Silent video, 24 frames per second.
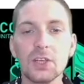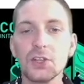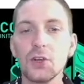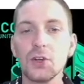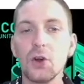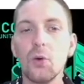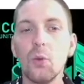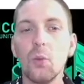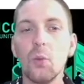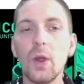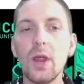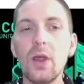
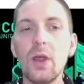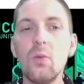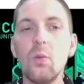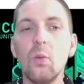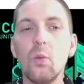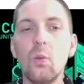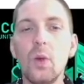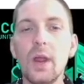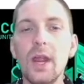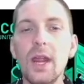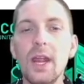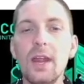So
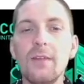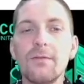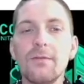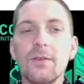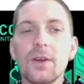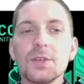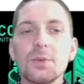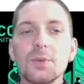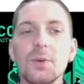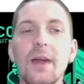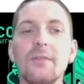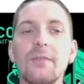we
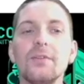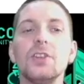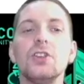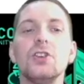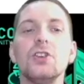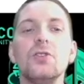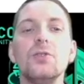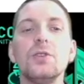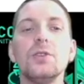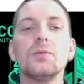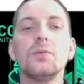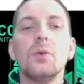first have to
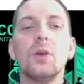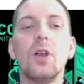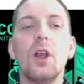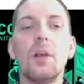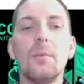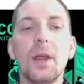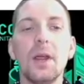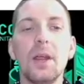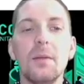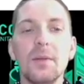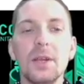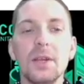choose where our
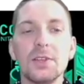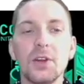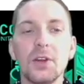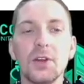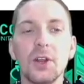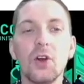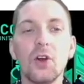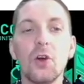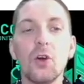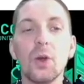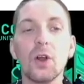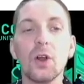BNB is going to
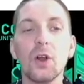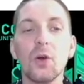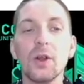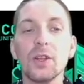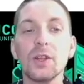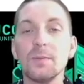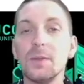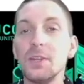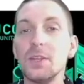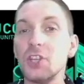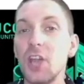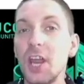go. We're going
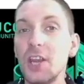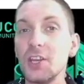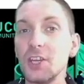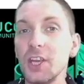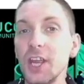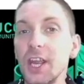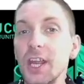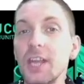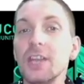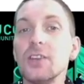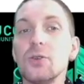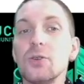to be changing
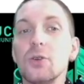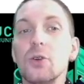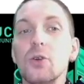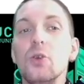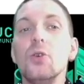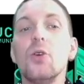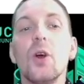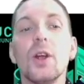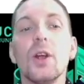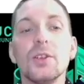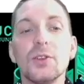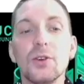it into
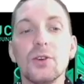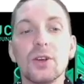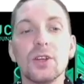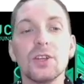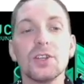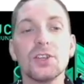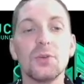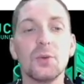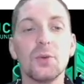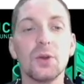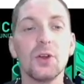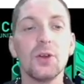KuCoin token,
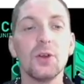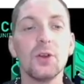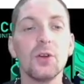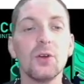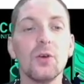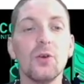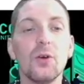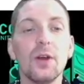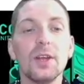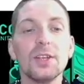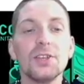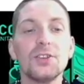so we're going to
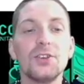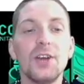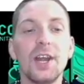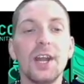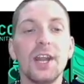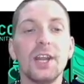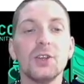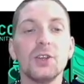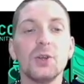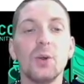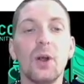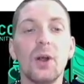go straight
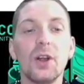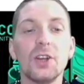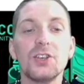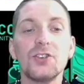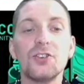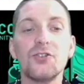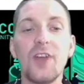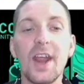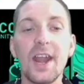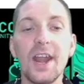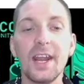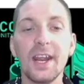into our
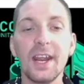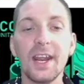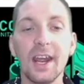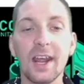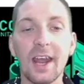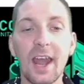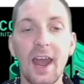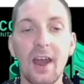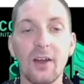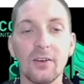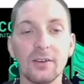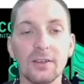trading
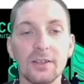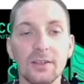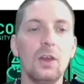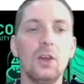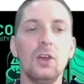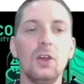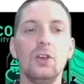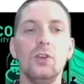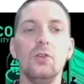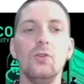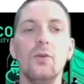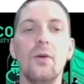account.
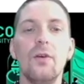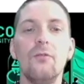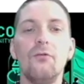You